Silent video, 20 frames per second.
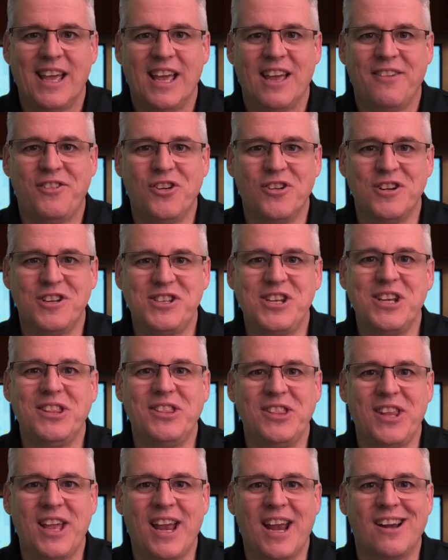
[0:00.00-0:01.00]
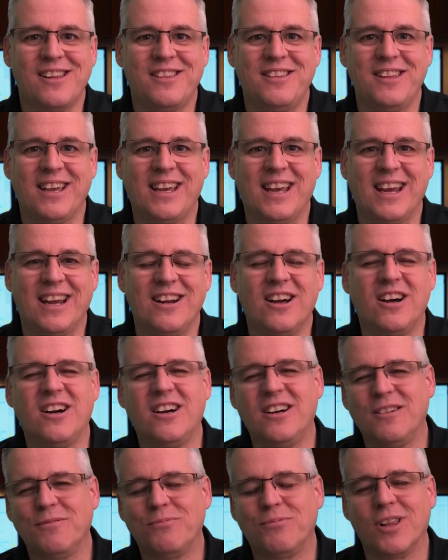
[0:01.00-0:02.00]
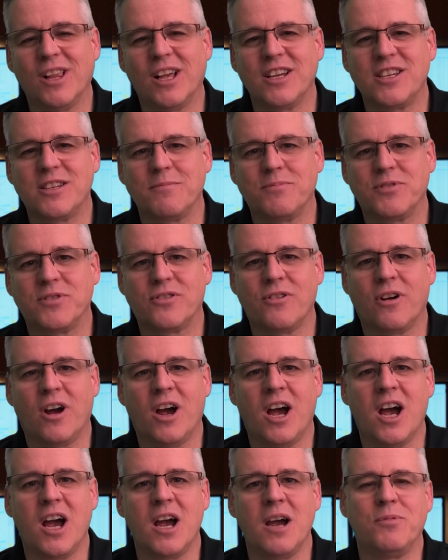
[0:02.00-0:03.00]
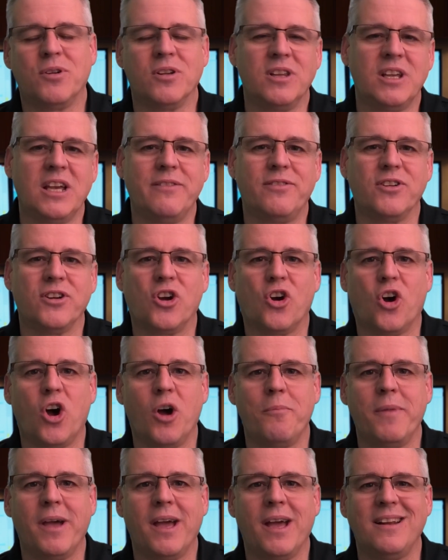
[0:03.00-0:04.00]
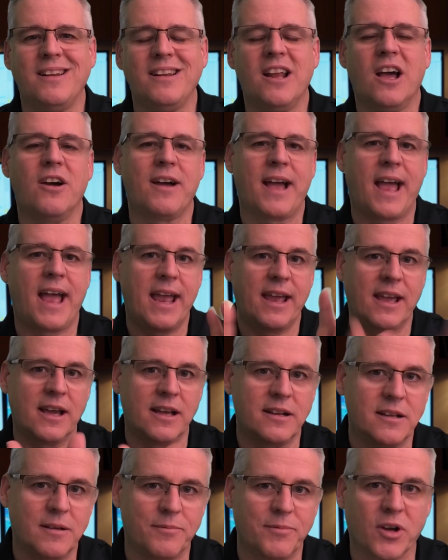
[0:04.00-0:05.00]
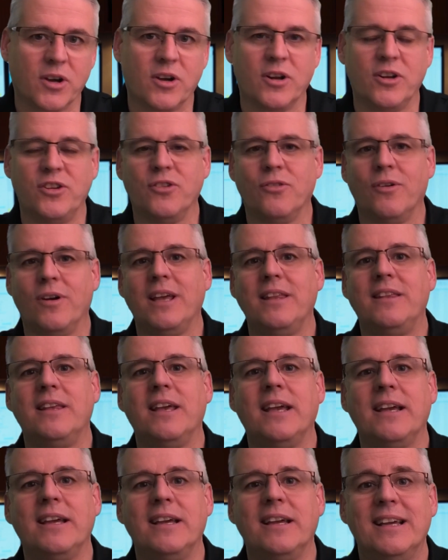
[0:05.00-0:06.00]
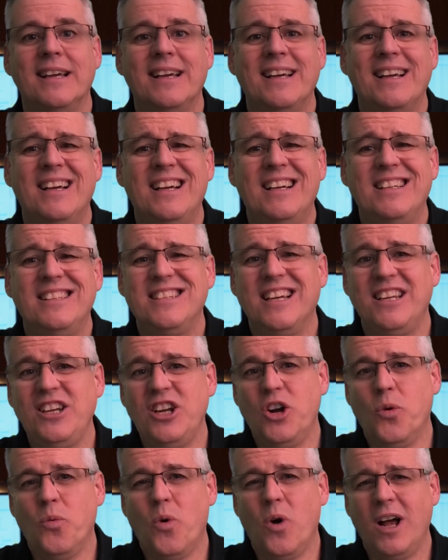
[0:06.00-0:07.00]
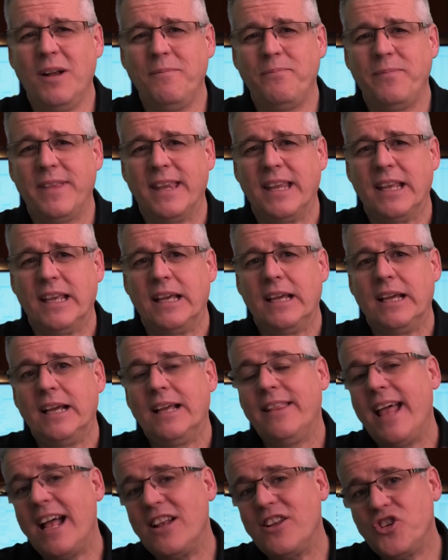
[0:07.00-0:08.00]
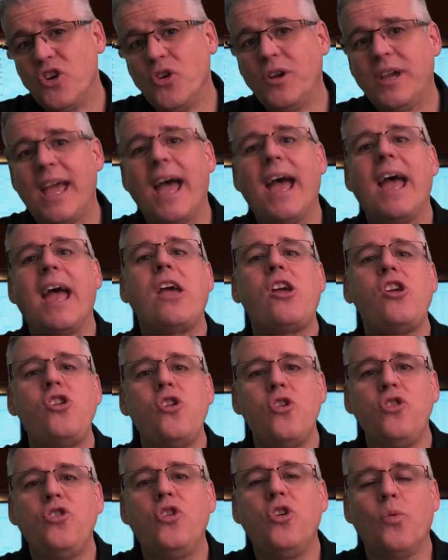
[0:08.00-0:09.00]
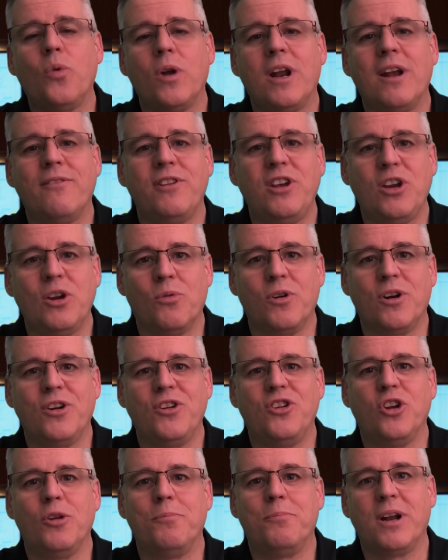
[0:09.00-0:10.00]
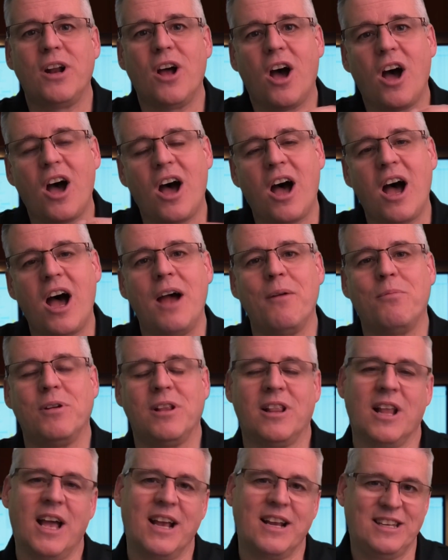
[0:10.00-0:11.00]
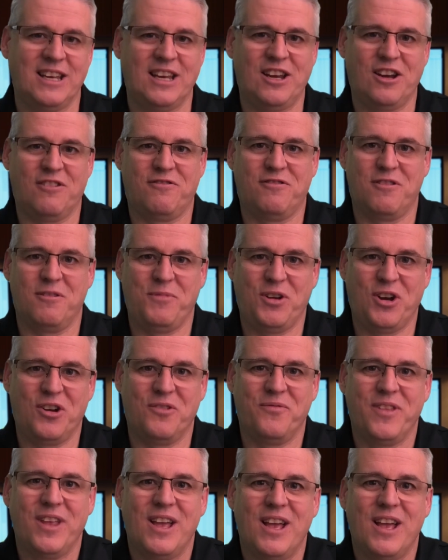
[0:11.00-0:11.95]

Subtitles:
If you're sitting there thinking, oh, will I subscribe or leave a comment? No, hang it. I'm not going to do anything. Then you know what? That's okay. You do whatever you want to do, but I would like to hear from you.